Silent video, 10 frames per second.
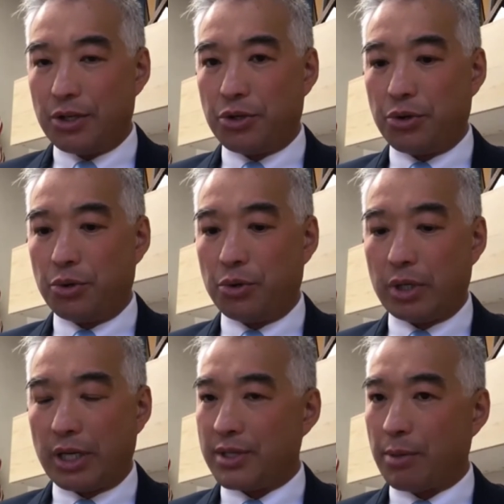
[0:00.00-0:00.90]

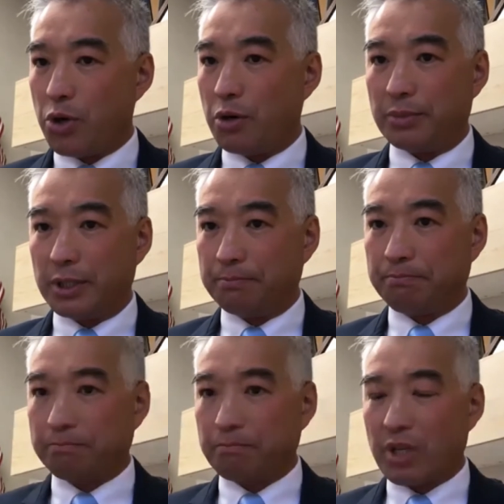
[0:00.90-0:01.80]
to a suburb.
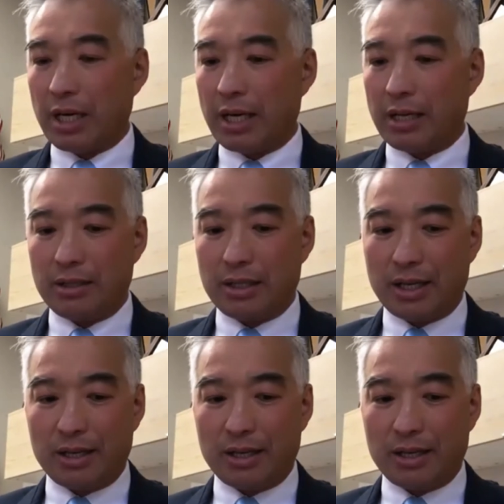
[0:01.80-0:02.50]
And